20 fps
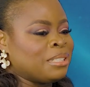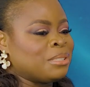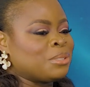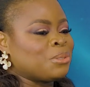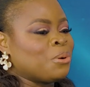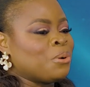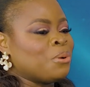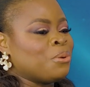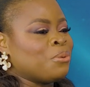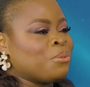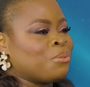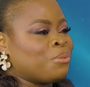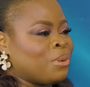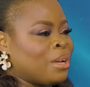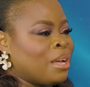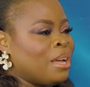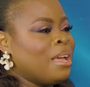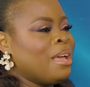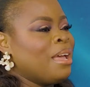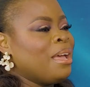it's all
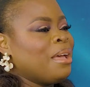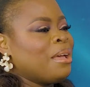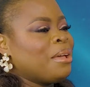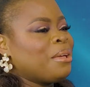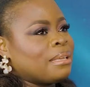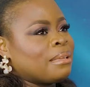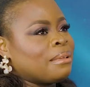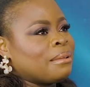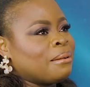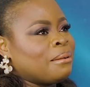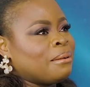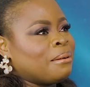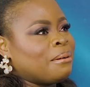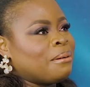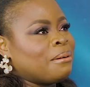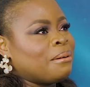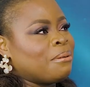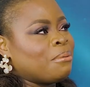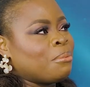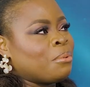over. You
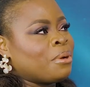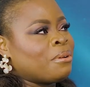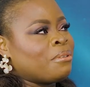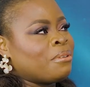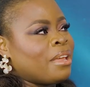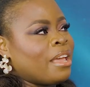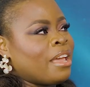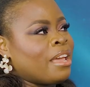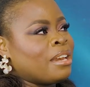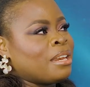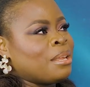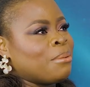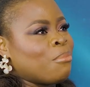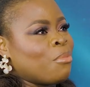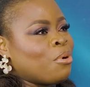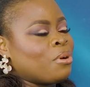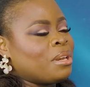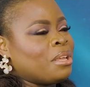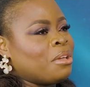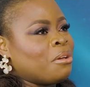know, one early
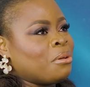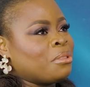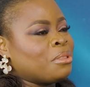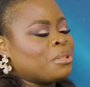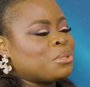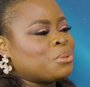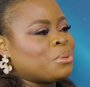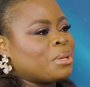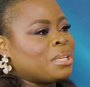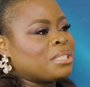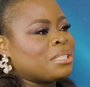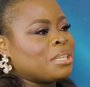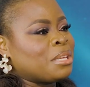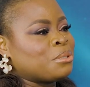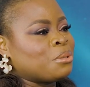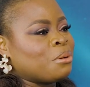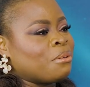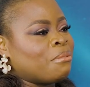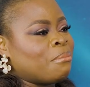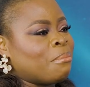morning in the
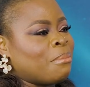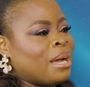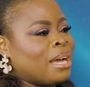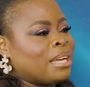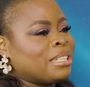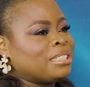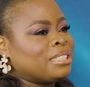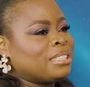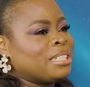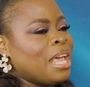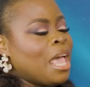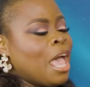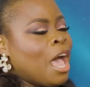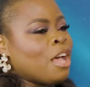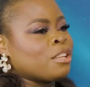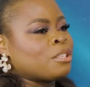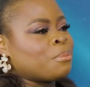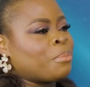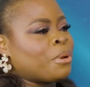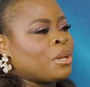20th of
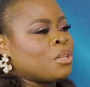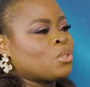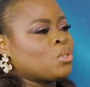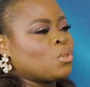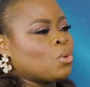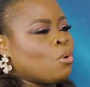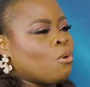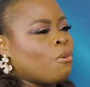March. That's